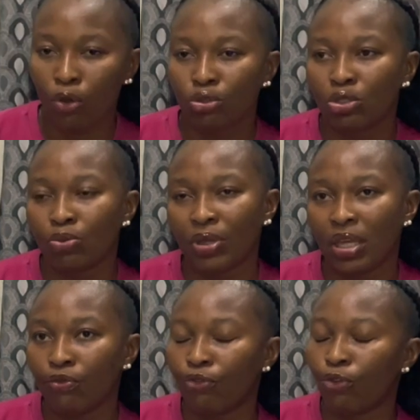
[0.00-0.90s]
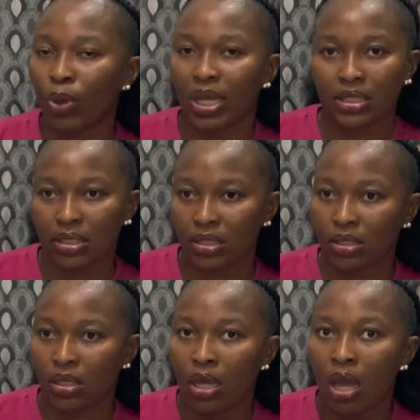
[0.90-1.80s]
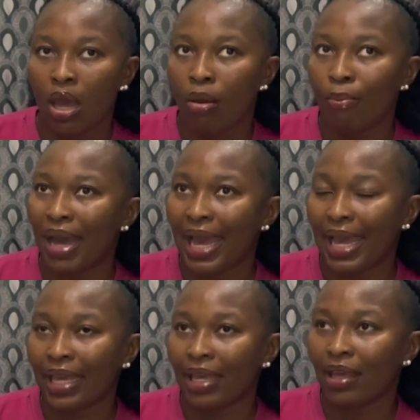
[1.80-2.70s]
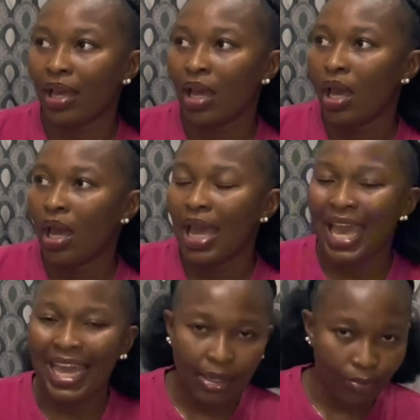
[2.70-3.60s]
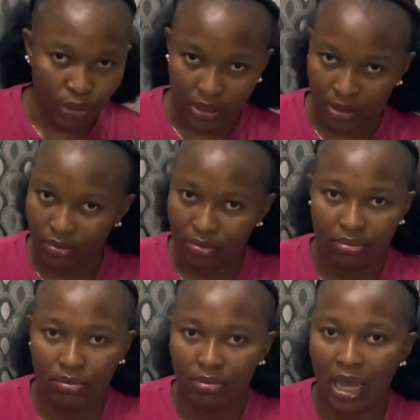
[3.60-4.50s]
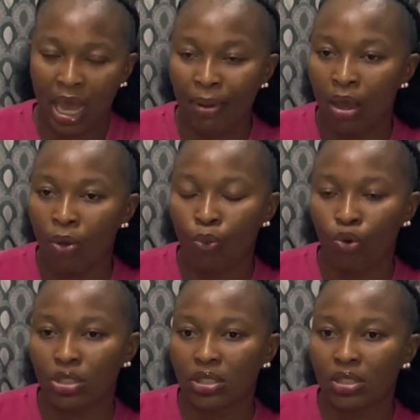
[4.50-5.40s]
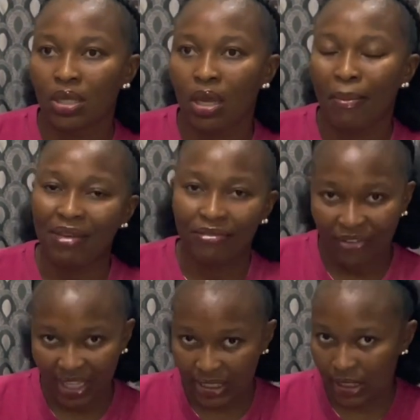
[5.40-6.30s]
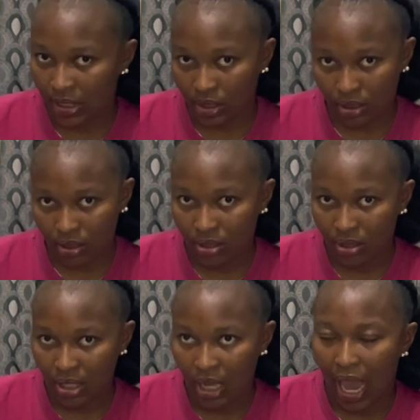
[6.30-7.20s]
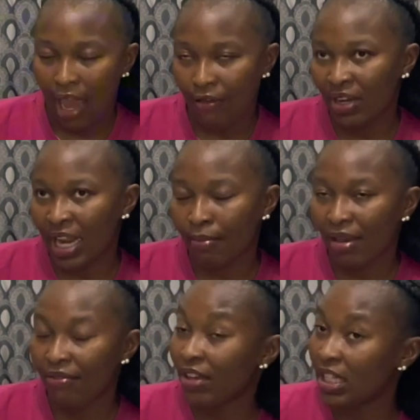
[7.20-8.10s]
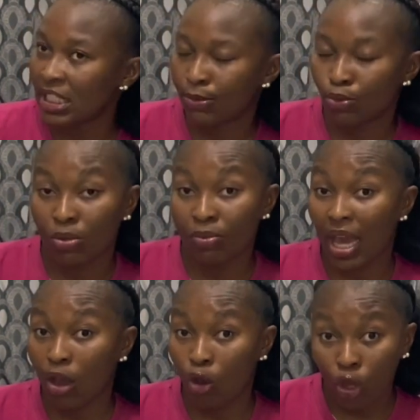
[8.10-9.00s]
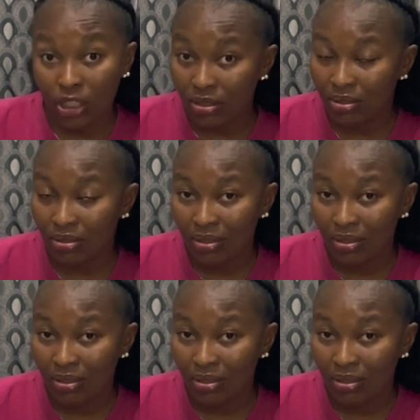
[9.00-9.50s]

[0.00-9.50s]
not going to be influenced by anybody about what my faith is. I feel like my faith is between me and God,